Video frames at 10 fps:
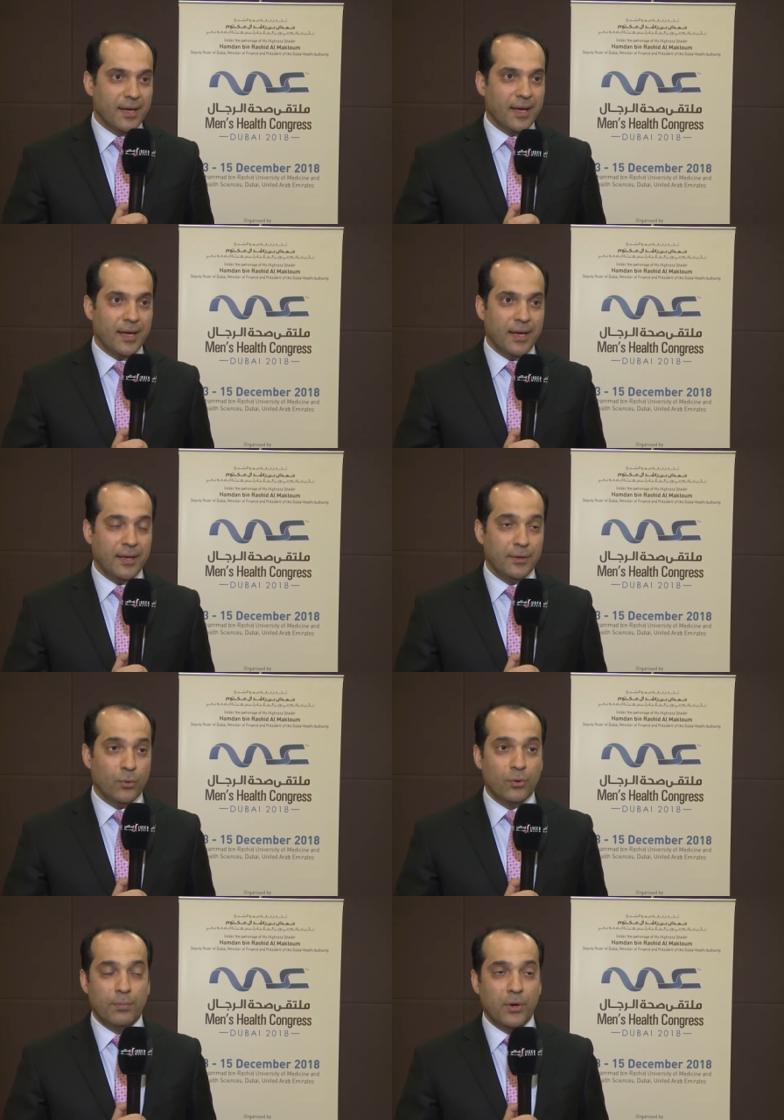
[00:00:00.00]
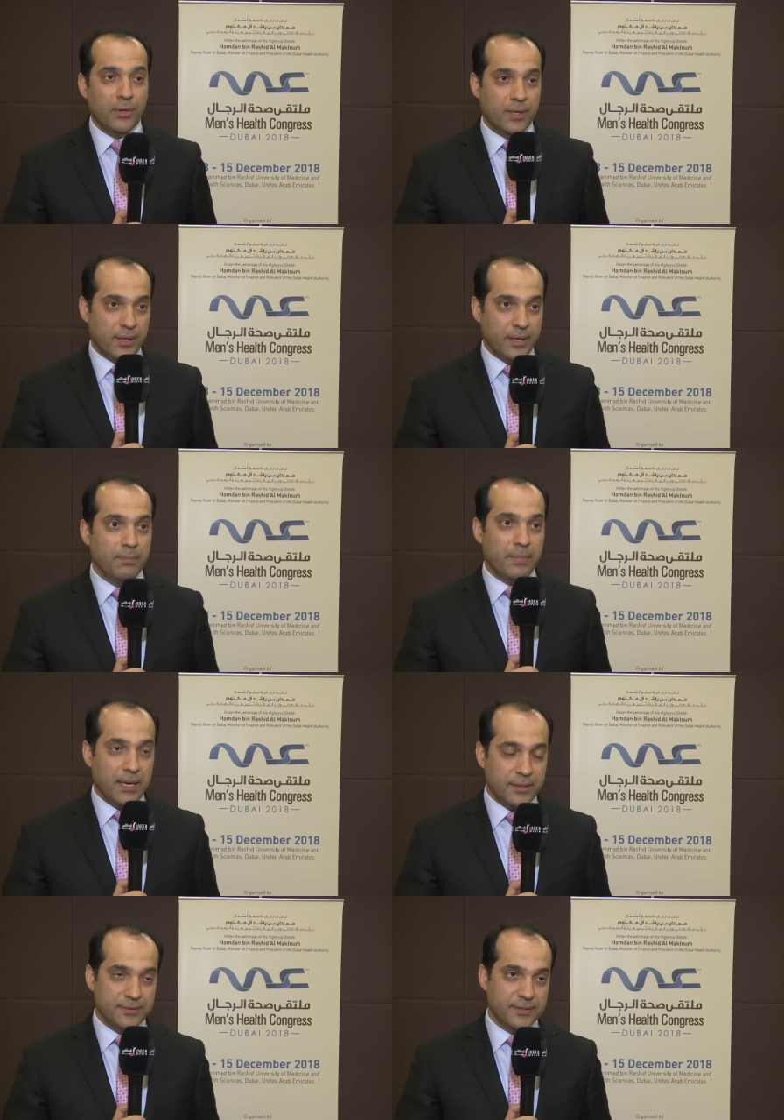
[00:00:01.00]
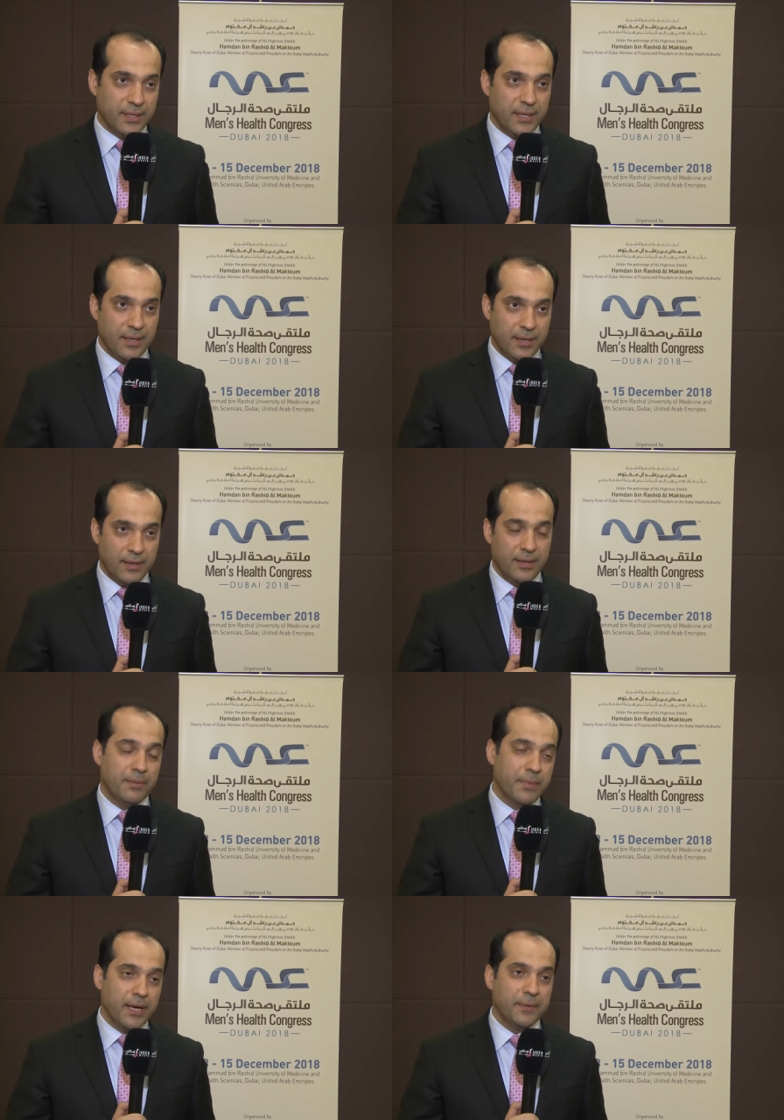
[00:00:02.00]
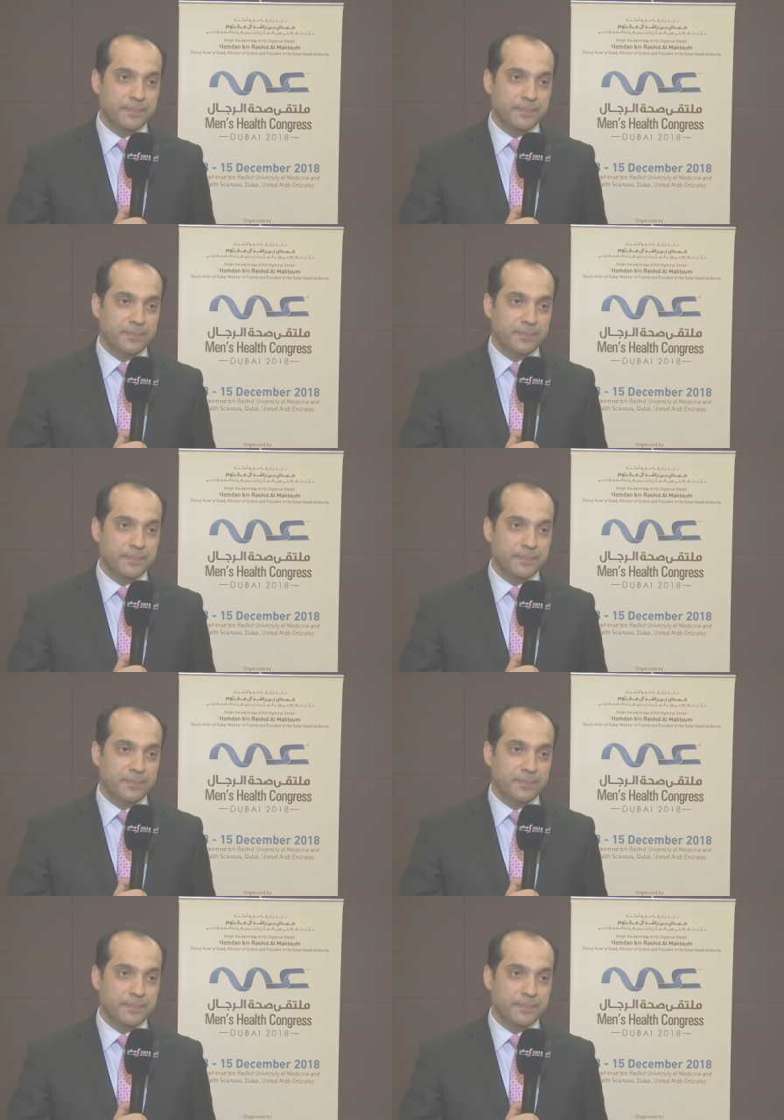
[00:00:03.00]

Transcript: and hormonal imbalance in a, in a man.